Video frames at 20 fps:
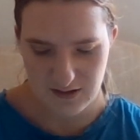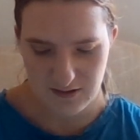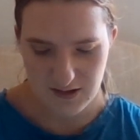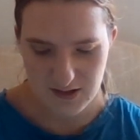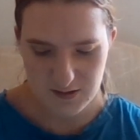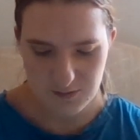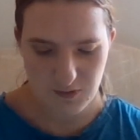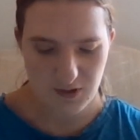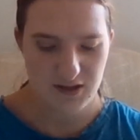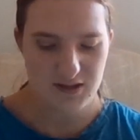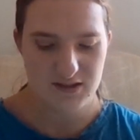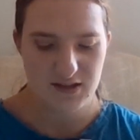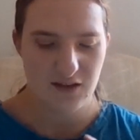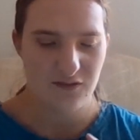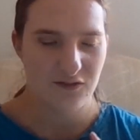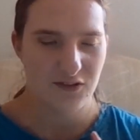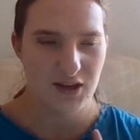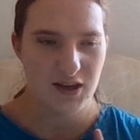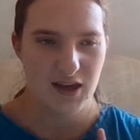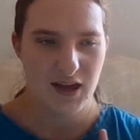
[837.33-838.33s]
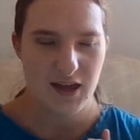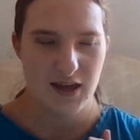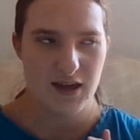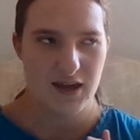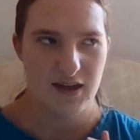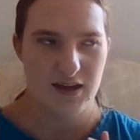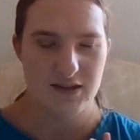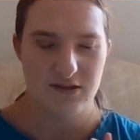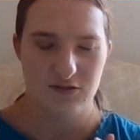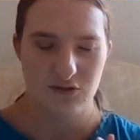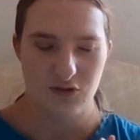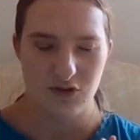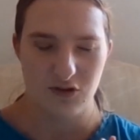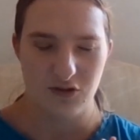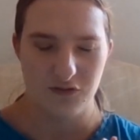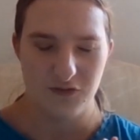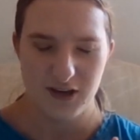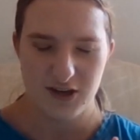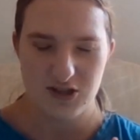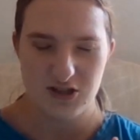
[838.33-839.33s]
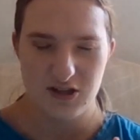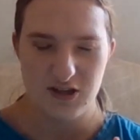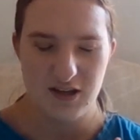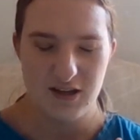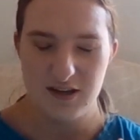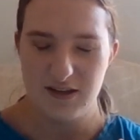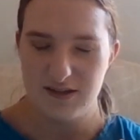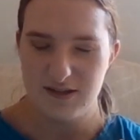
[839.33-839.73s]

So this book is definitely a historical fiction.